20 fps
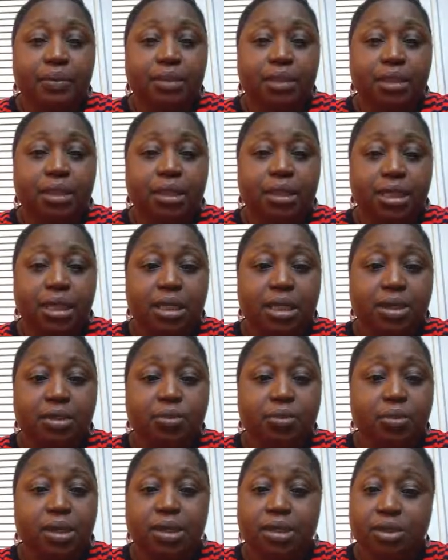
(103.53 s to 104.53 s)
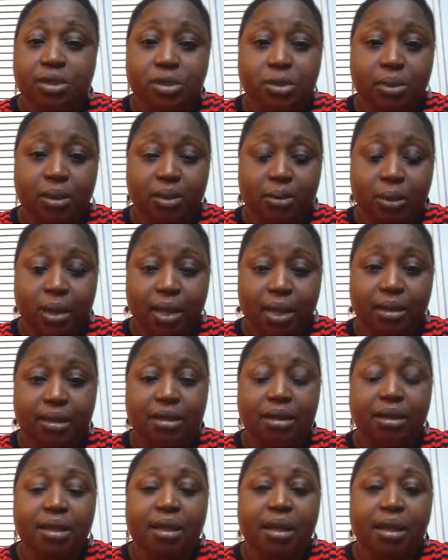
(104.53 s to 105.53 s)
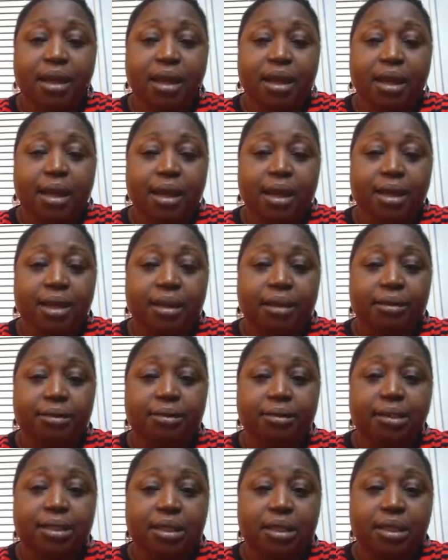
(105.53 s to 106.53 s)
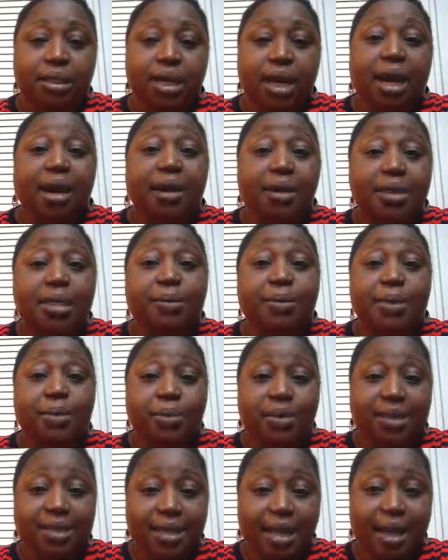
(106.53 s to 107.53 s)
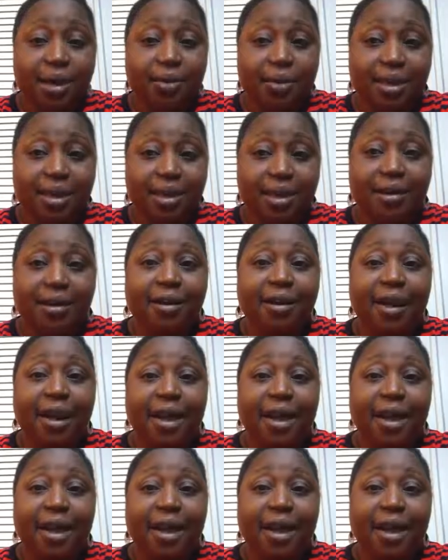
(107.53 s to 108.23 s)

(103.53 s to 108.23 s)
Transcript: she wasn't doing well. Her husband was there with her,